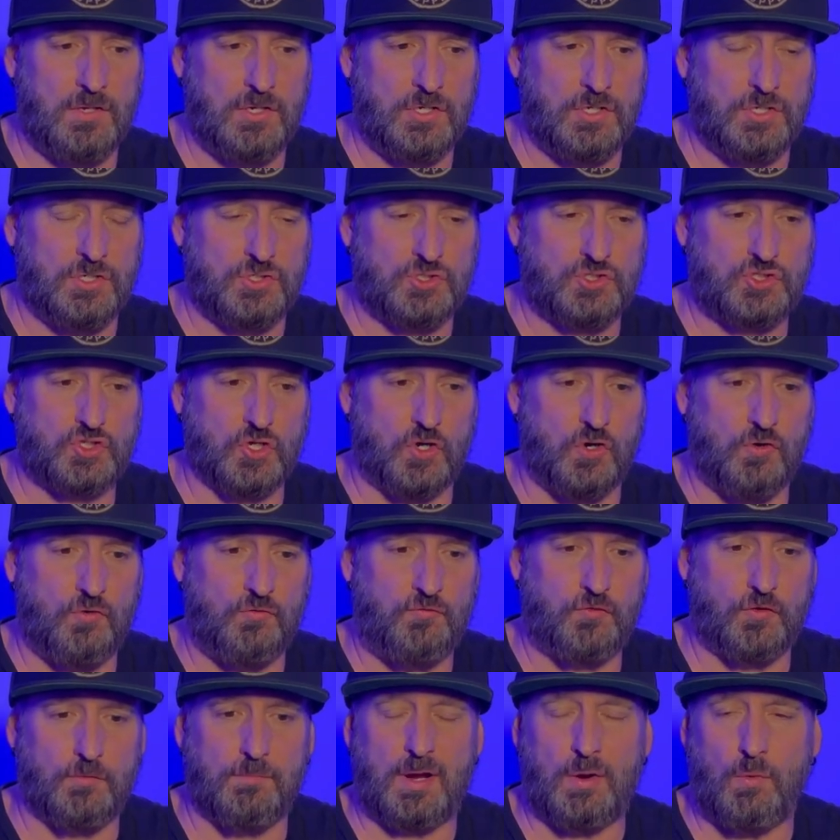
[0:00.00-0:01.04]
So
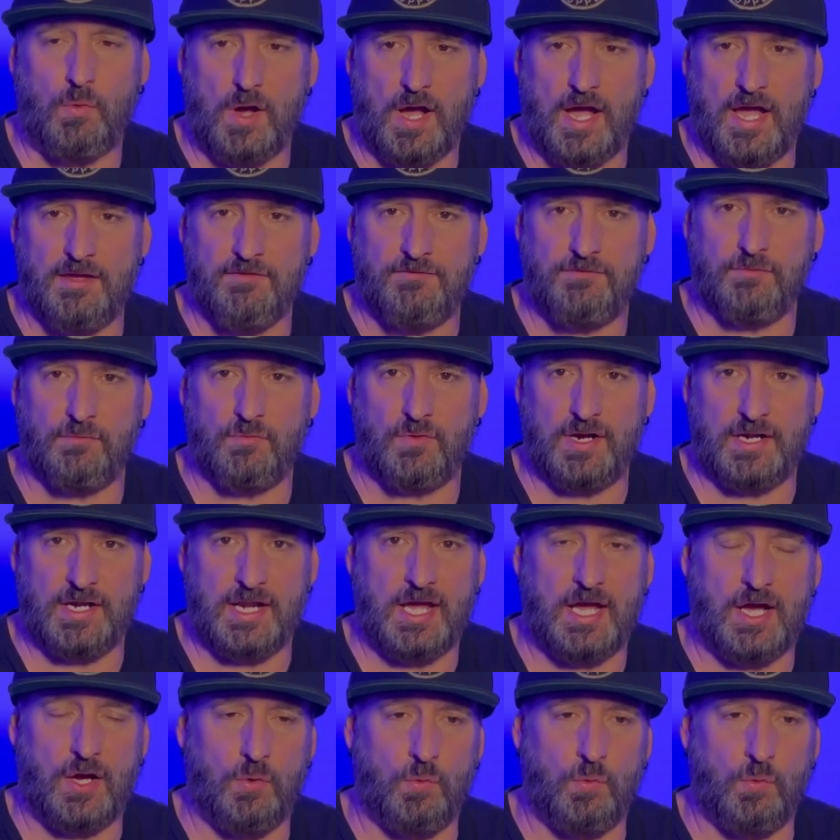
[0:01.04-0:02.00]
for my wife and right now,